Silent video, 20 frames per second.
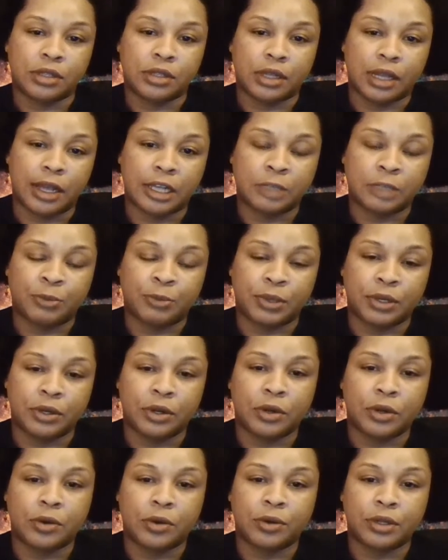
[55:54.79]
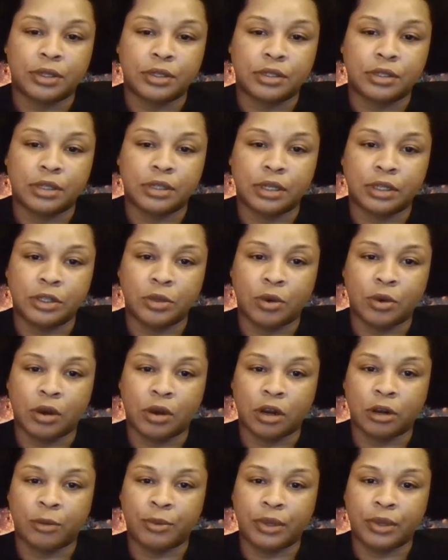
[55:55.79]
It has been noticed, and you
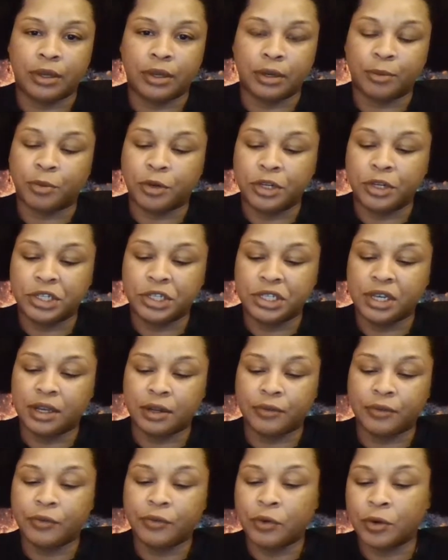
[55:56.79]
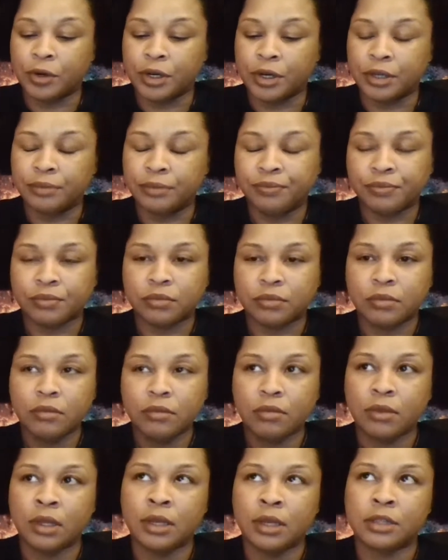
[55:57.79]
are being appreciated for it,
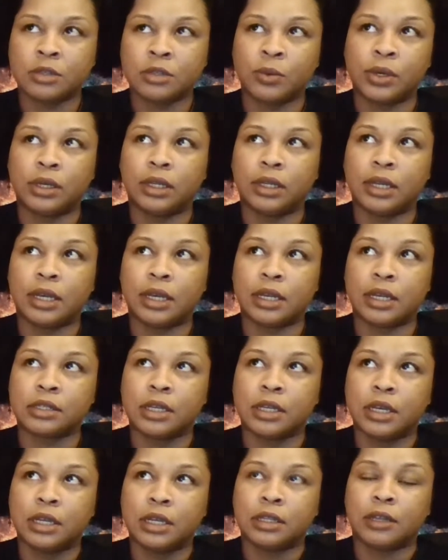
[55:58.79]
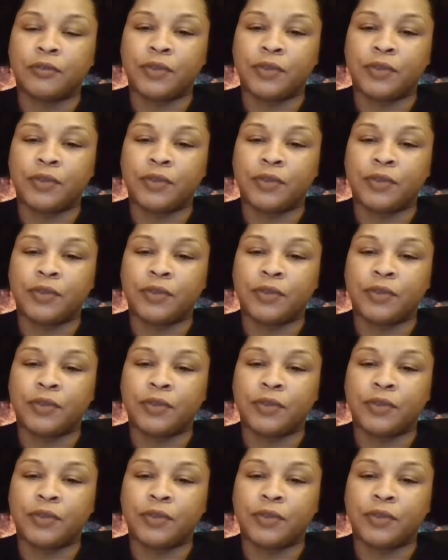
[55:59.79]
as well as the